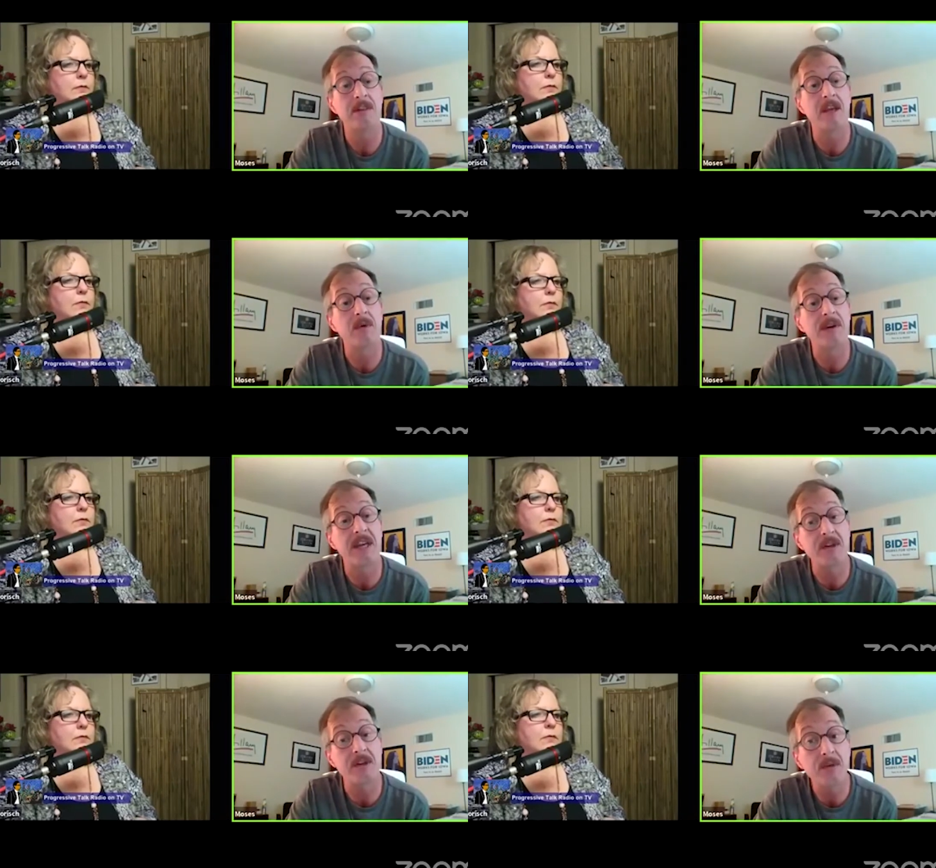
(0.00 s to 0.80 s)
Speaker 1: that when
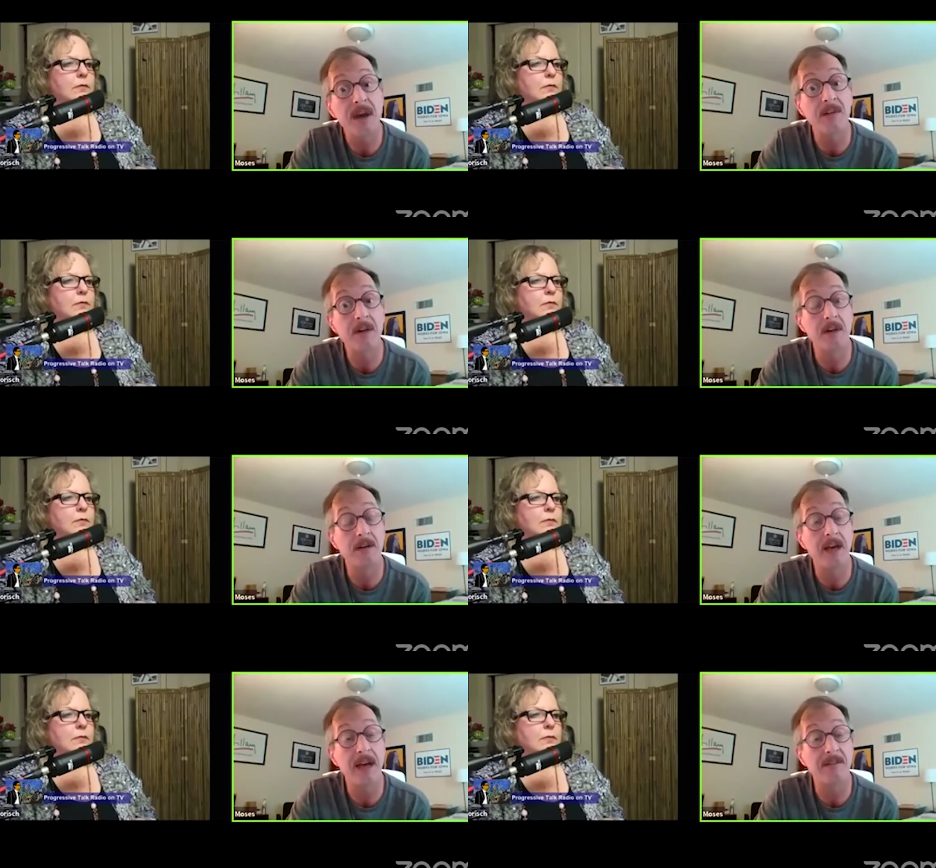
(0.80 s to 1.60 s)
I do have a,
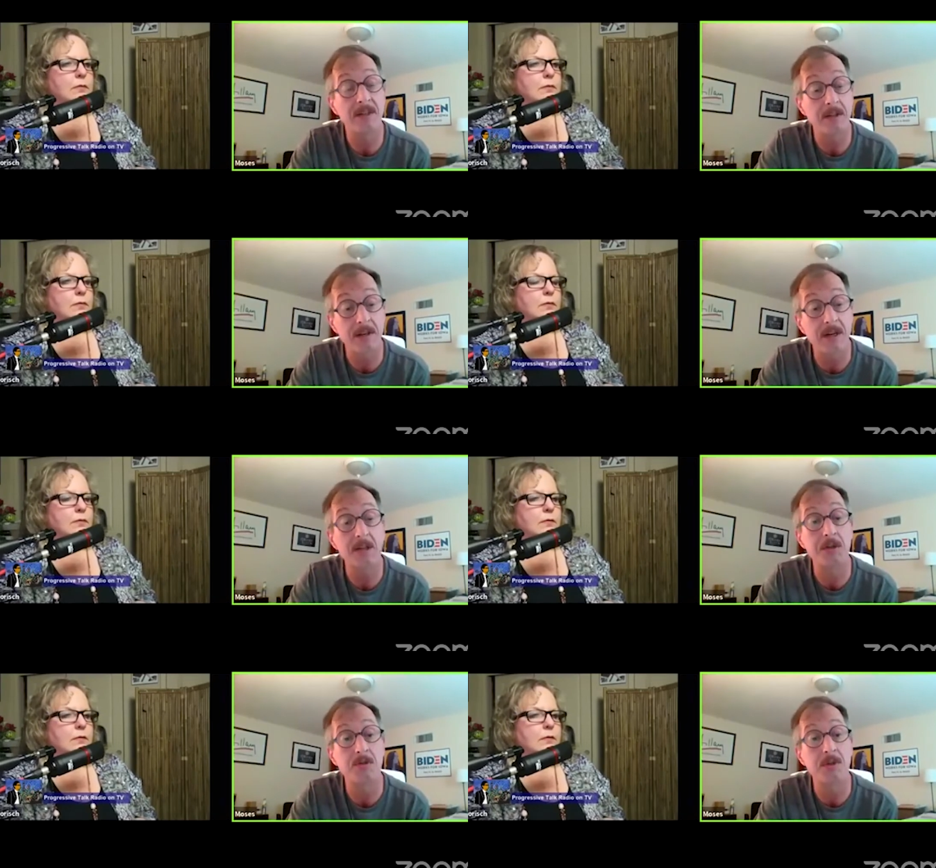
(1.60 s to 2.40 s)
have a
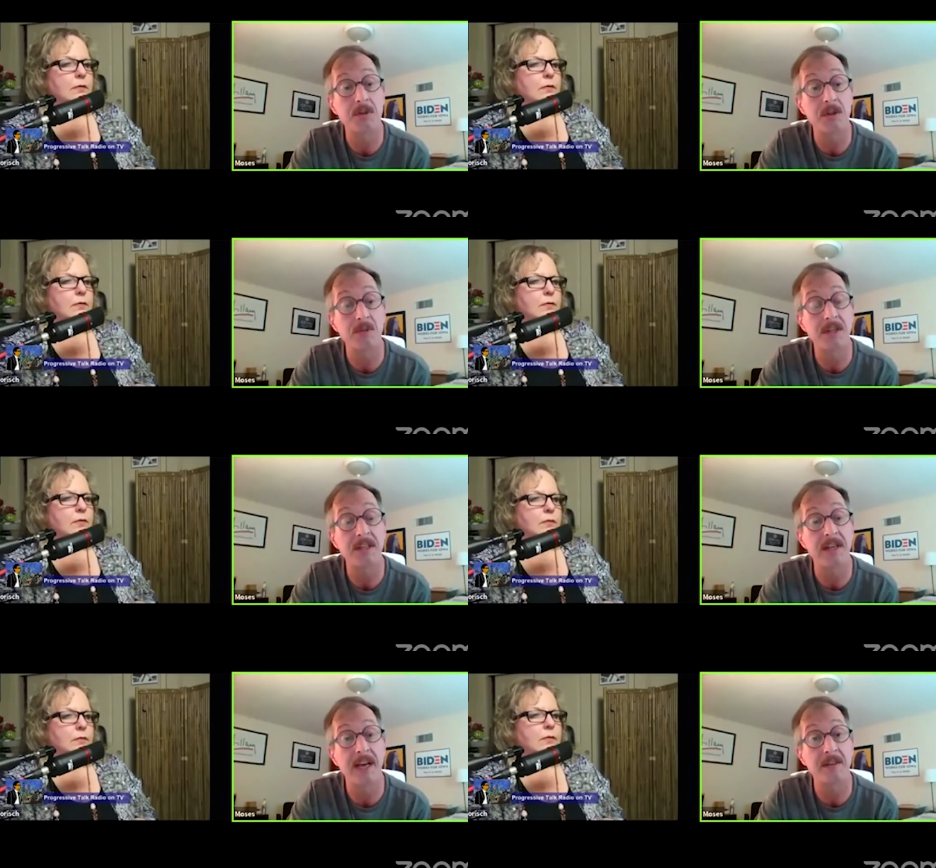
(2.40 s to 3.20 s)
discussion with somebody
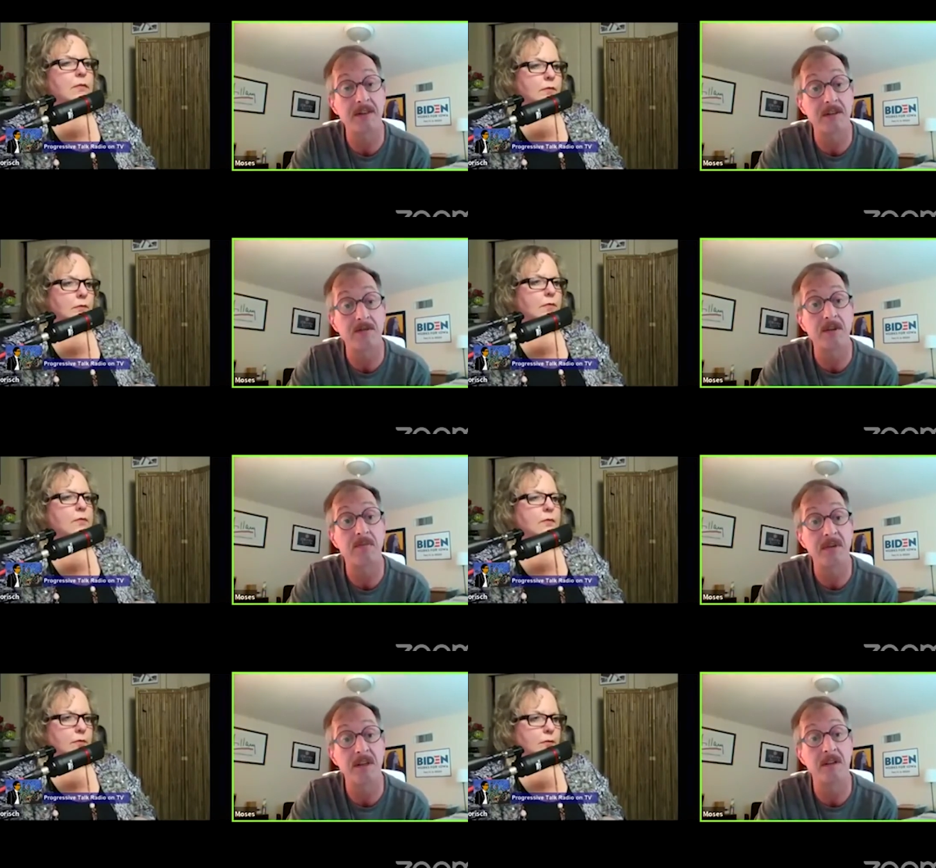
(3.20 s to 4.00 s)
that has a different
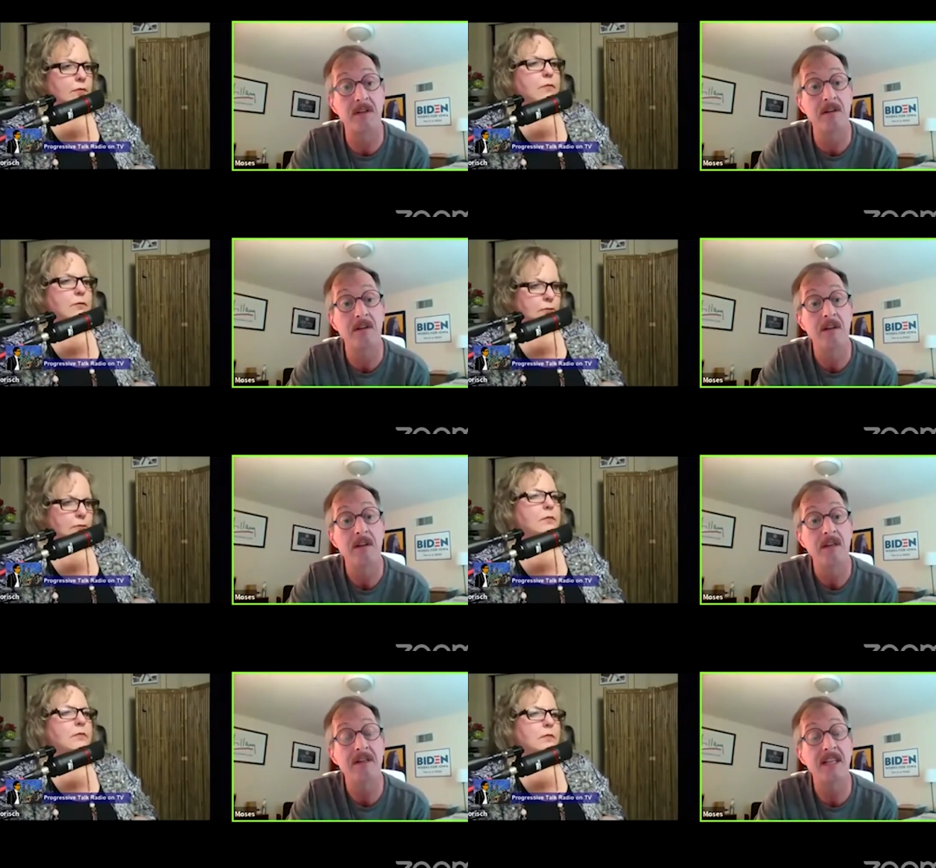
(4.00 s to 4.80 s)
opinion,
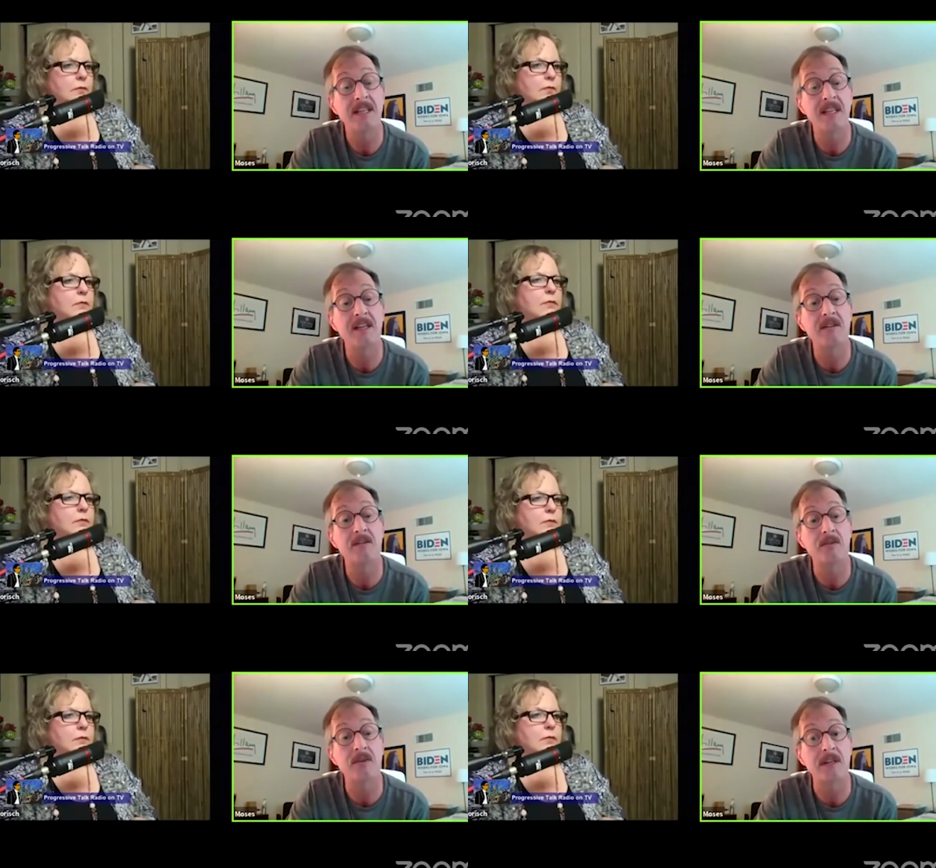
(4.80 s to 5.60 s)
they tend
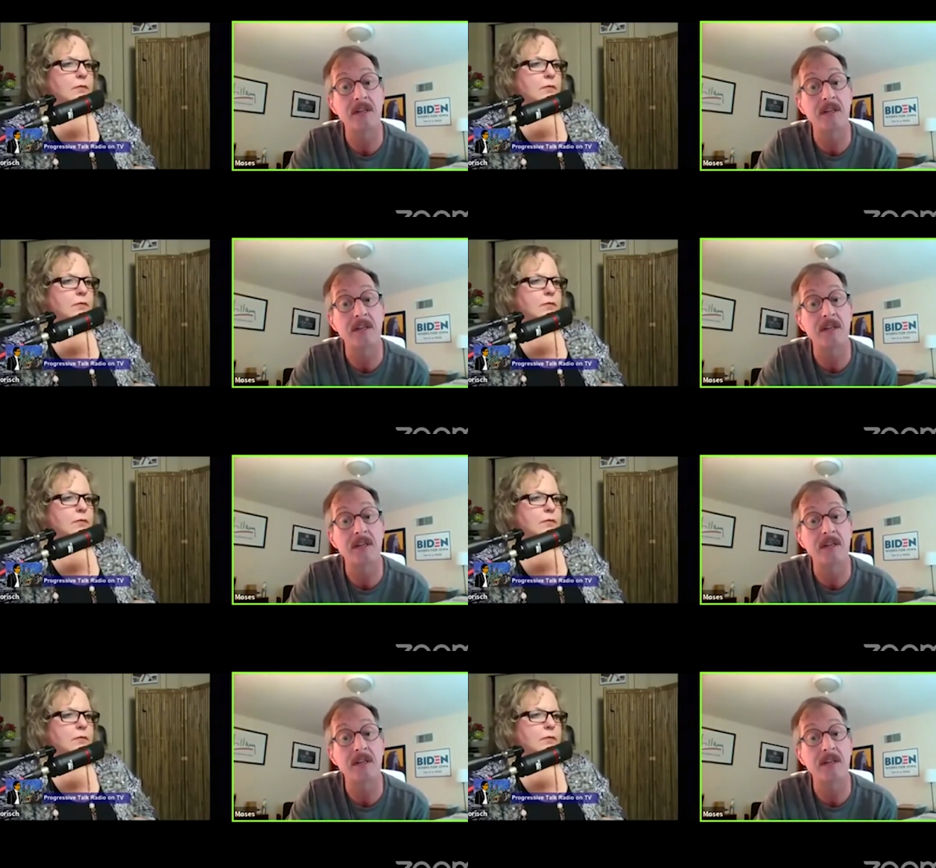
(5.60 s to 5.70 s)
to at